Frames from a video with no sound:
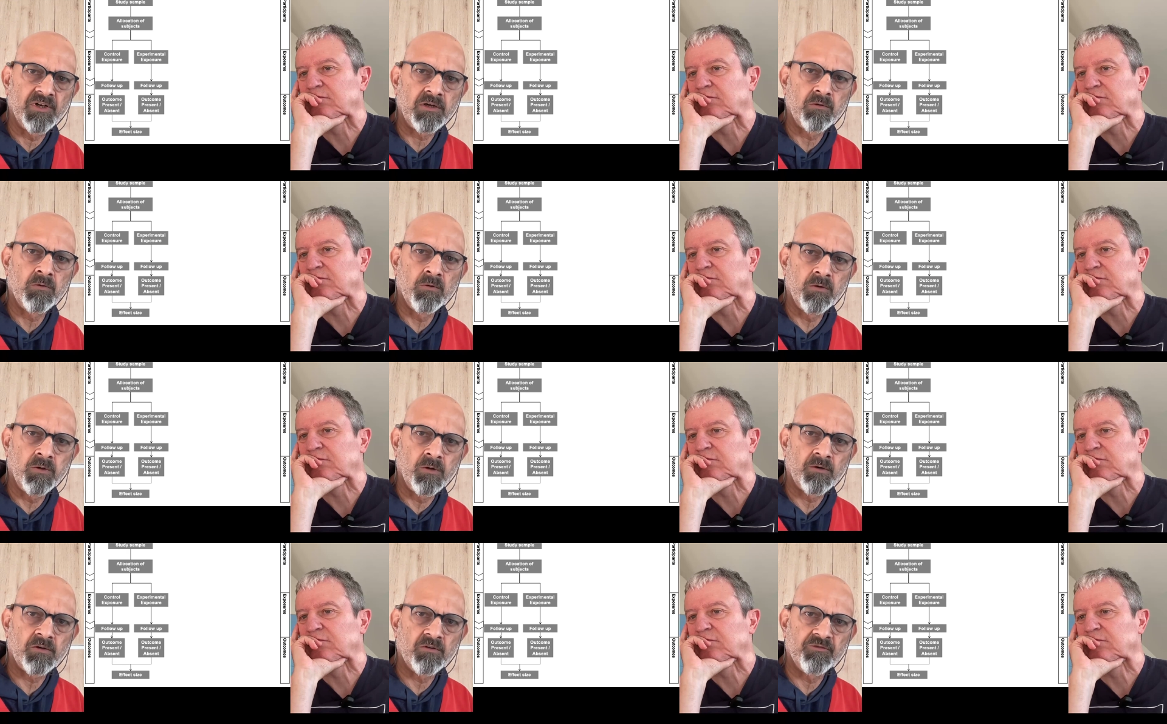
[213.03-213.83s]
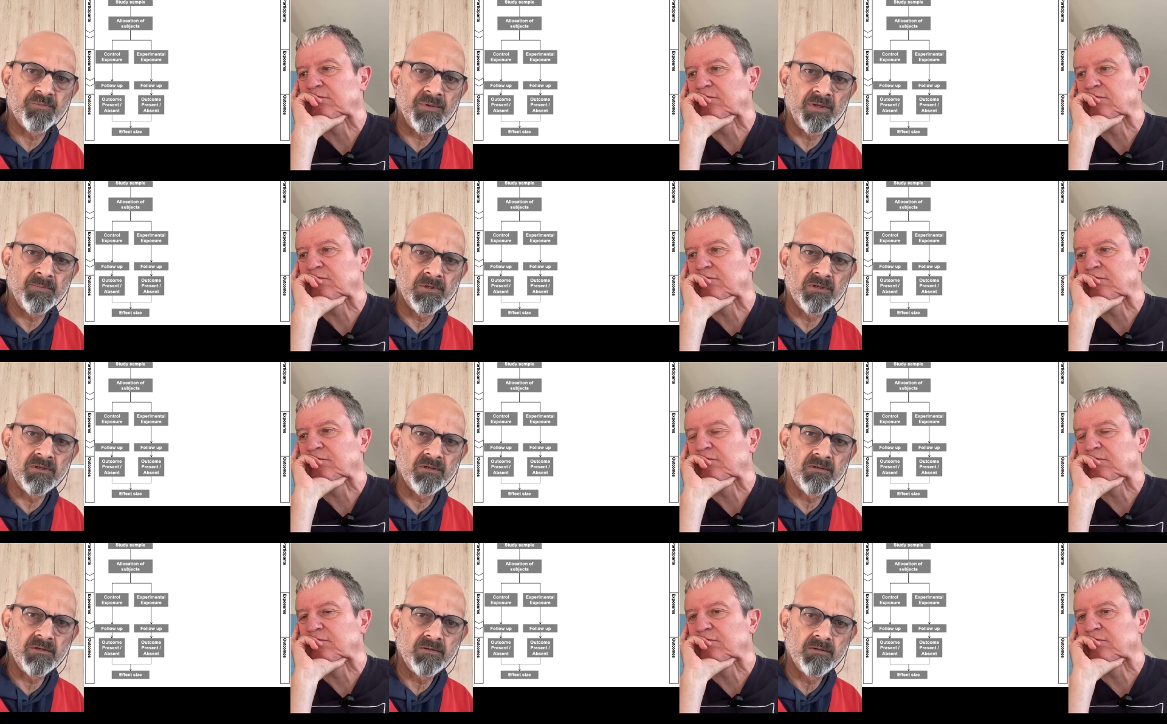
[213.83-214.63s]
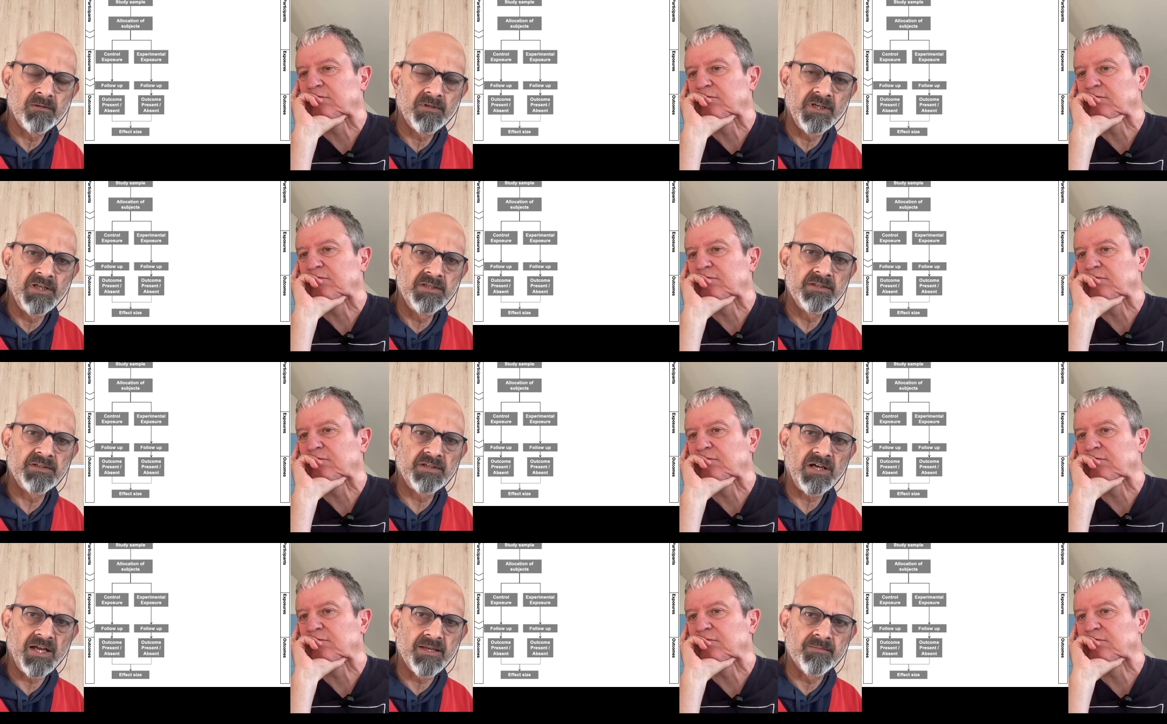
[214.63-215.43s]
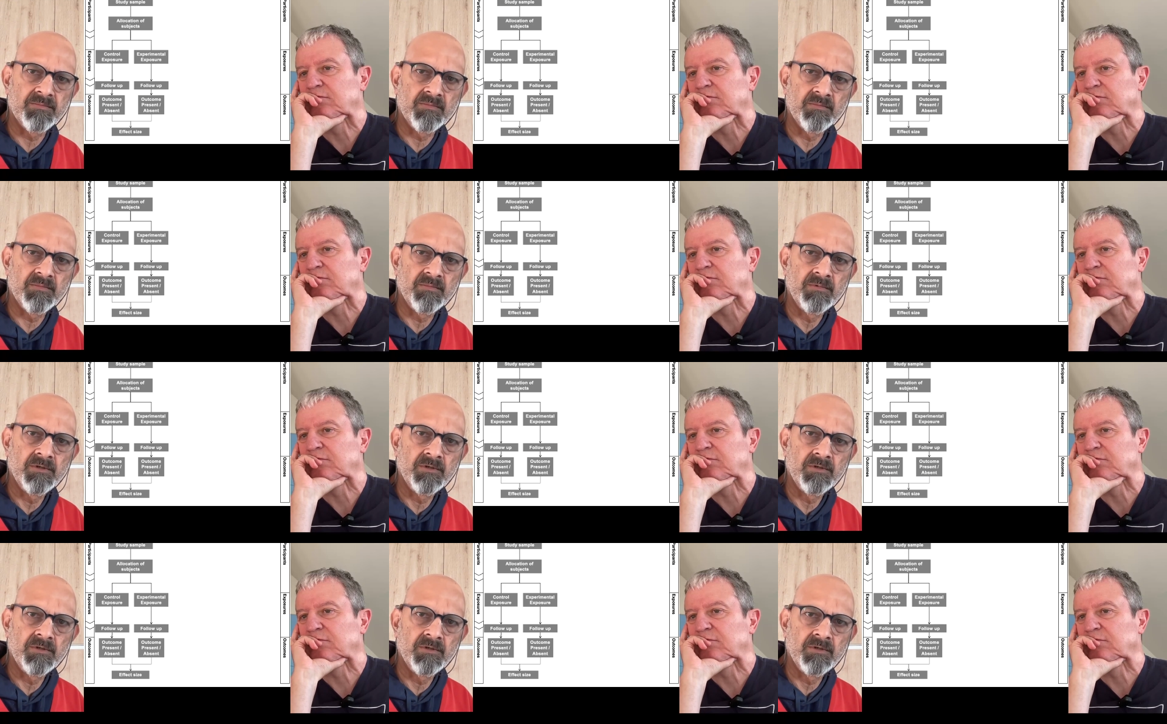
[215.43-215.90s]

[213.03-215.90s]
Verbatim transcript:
Speaker 1: a cohort of people in time